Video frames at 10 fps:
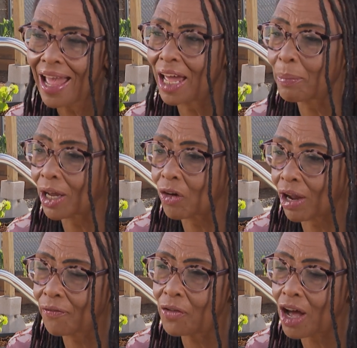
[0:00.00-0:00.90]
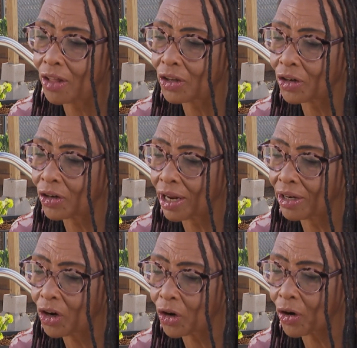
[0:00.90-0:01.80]
And my grandfather
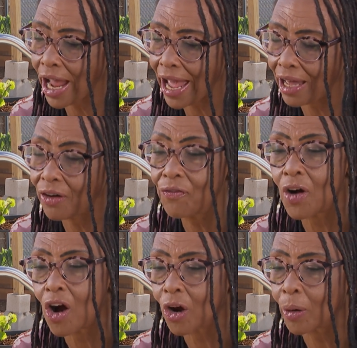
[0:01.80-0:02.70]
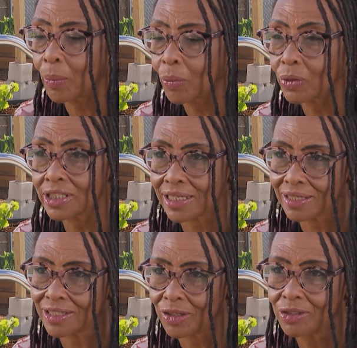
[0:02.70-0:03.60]
and her had a farm, which they
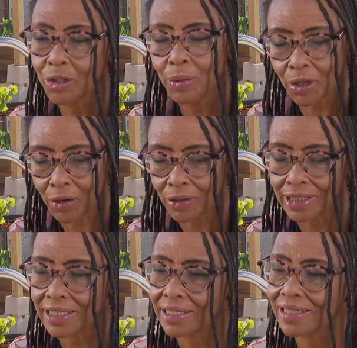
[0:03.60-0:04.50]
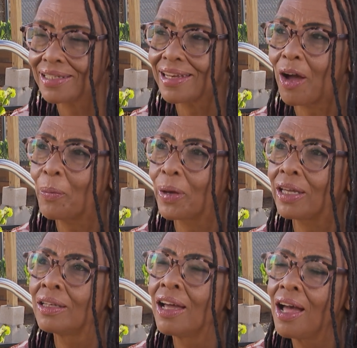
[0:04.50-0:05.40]
still do, they're deceased now, but